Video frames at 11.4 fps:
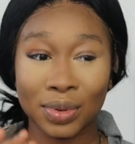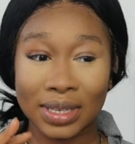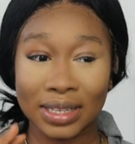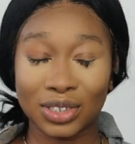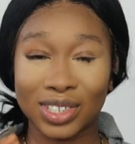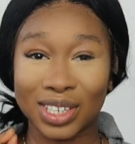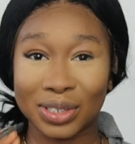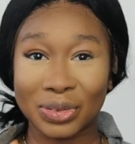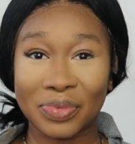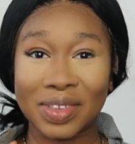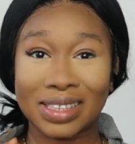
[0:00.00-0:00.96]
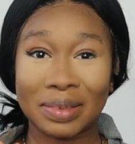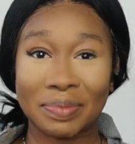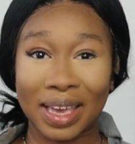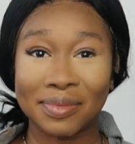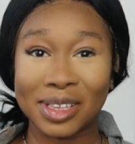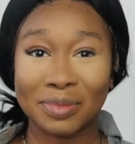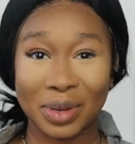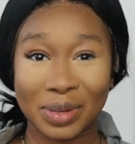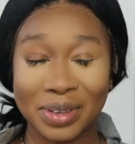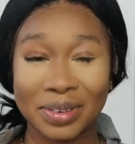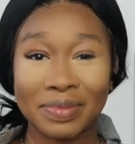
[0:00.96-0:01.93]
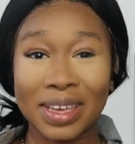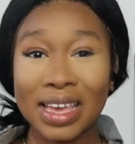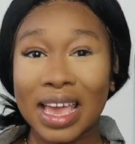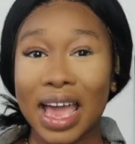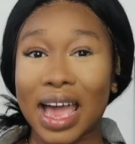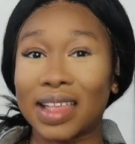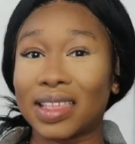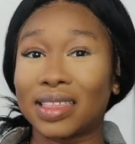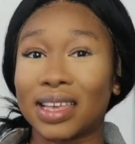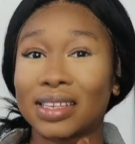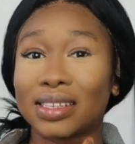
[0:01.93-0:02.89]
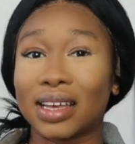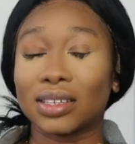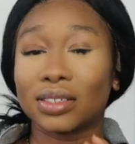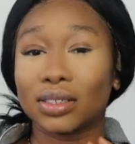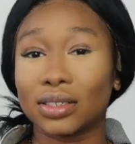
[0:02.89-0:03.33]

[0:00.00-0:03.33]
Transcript: It's literally as soft as a baby's bottom. And then there's like